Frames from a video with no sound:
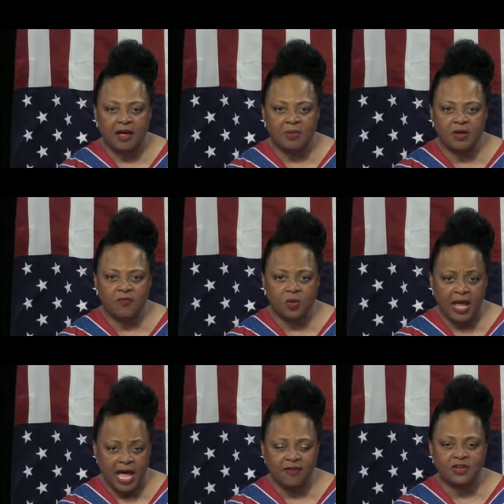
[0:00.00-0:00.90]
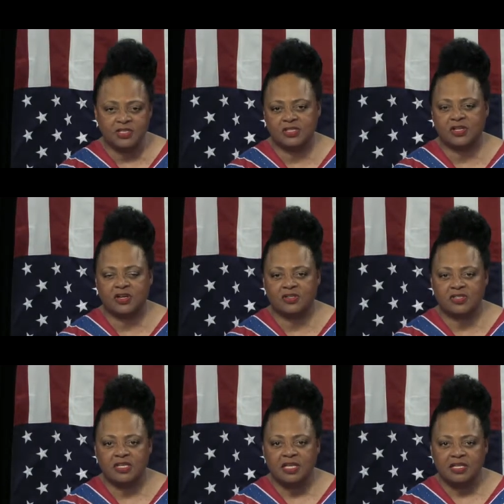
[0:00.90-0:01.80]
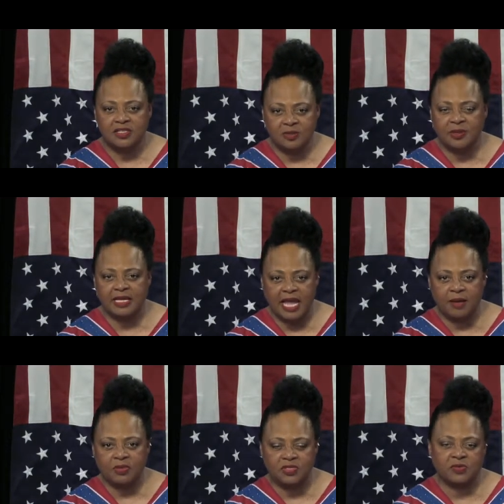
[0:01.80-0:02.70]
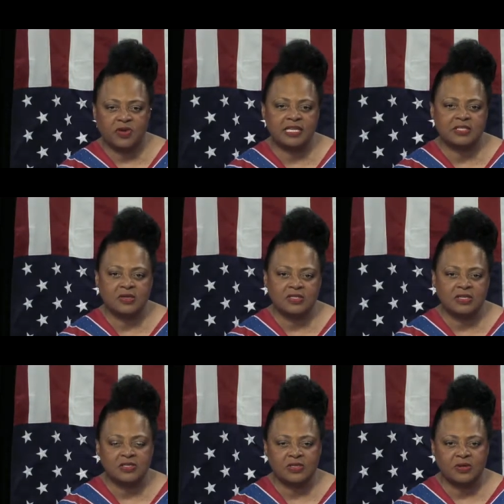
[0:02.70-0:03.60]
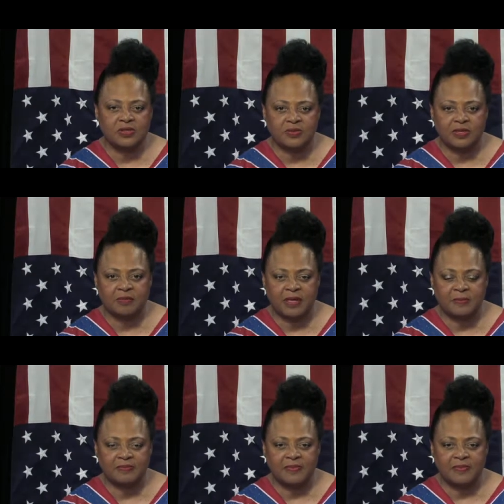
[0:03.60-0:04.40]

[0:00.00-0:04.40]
if you have concerns, to be able to raise those concerns with me.